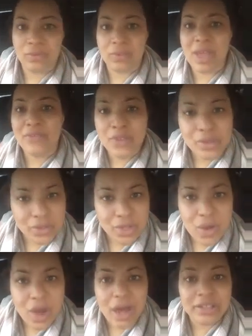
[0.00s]
if you
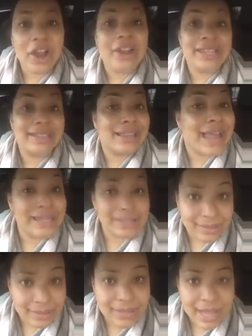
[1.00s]
so-called are
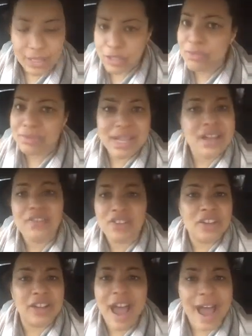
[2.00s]
enlightened and you think of it
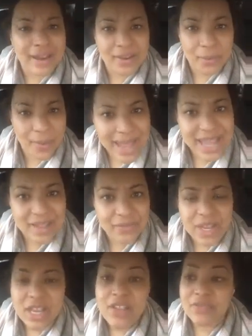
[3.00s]
on a higher
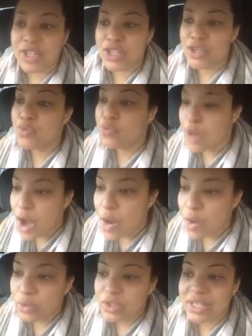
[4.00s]
wave, then you
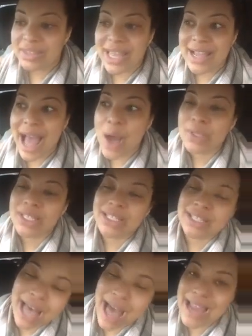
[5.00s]
know to think
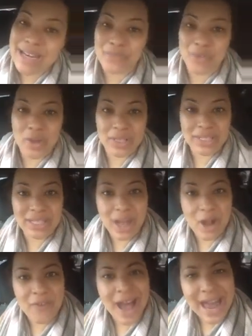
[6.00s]
outside of
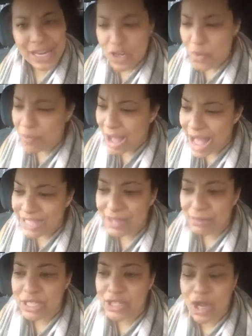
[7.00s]
yourself. How do you
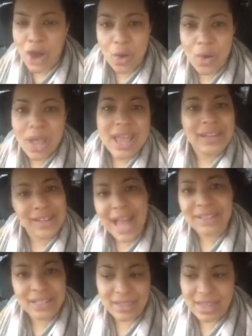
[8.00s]
possibly know
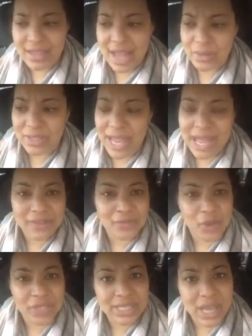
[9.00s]
not to think outside of
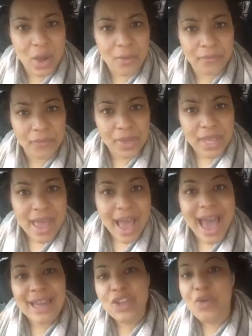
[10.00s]
yourself?
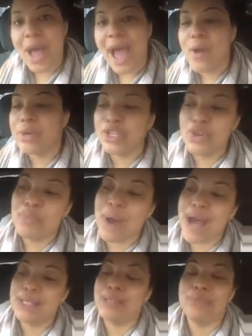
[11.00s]
How can you
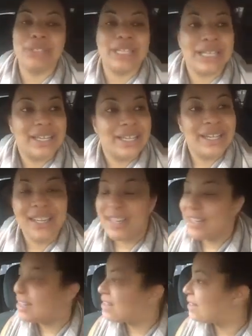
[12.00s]
possibly
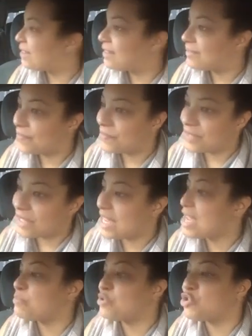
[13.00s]

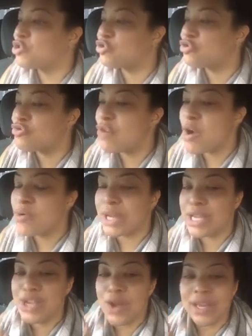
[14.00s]
keep
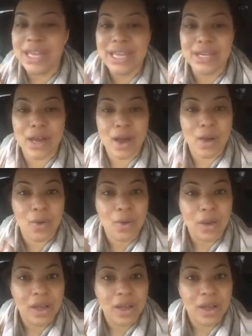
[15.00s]
stroking your ego?